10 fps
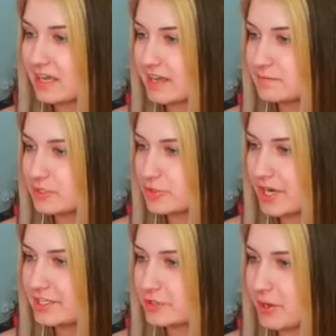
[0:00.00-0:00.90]
I've been
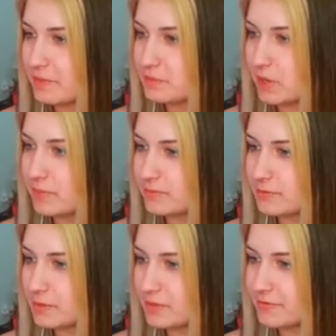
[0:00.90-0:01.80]
trying to drop the bomb
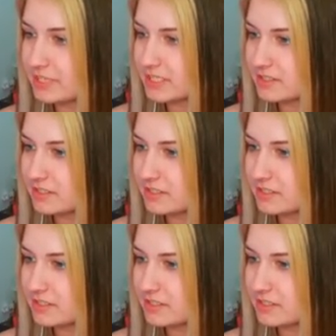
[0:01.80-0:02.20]
from above it.